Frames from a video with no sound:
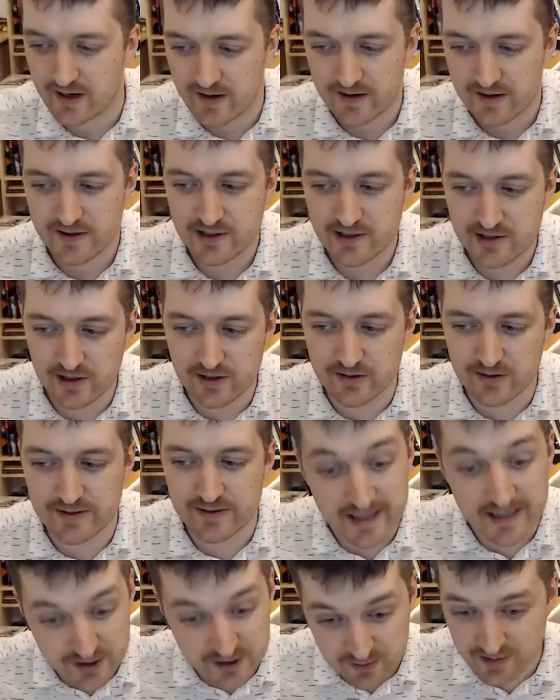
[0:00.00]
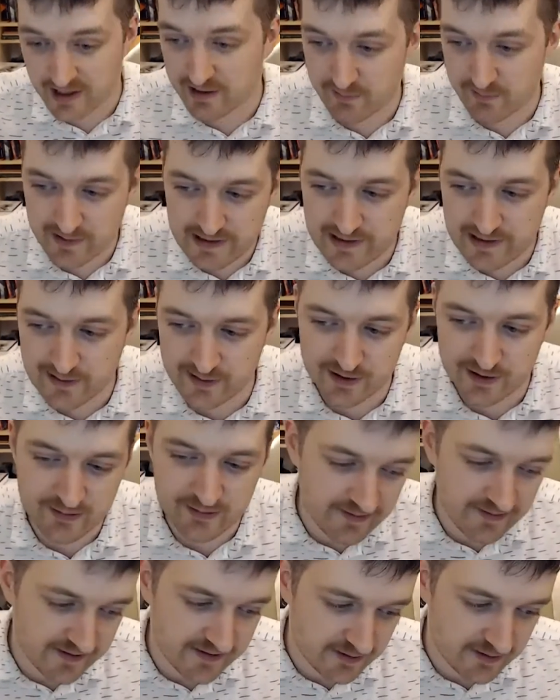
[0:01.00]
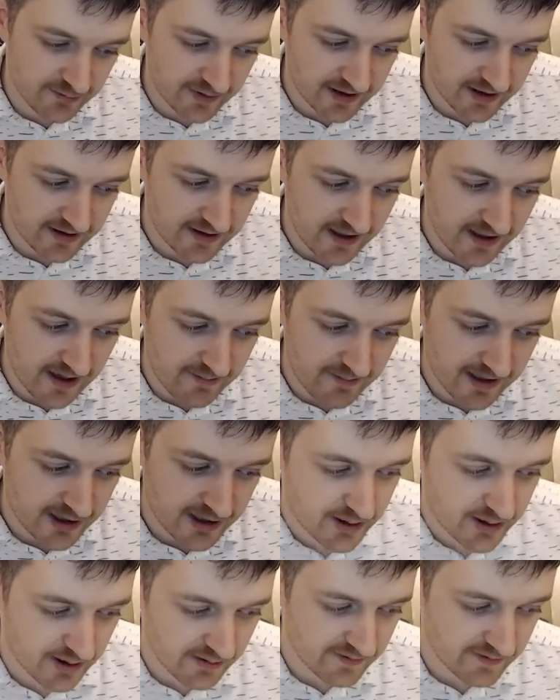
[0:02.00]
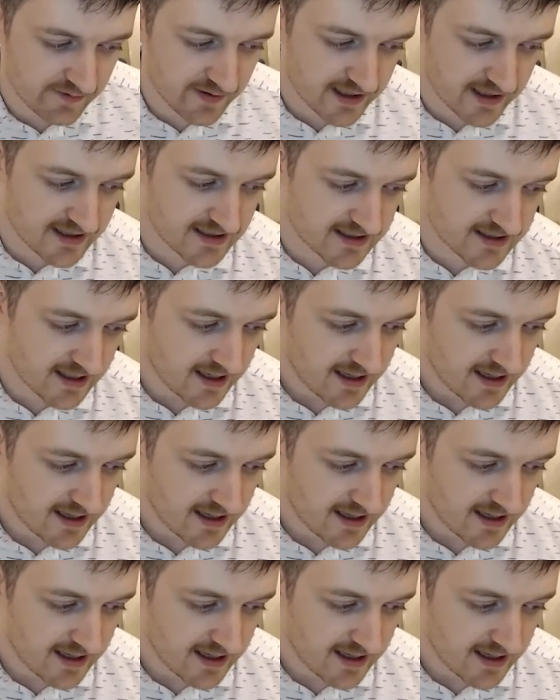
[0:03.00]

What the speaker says: So that's where I really learned Revit with my 2 other friends.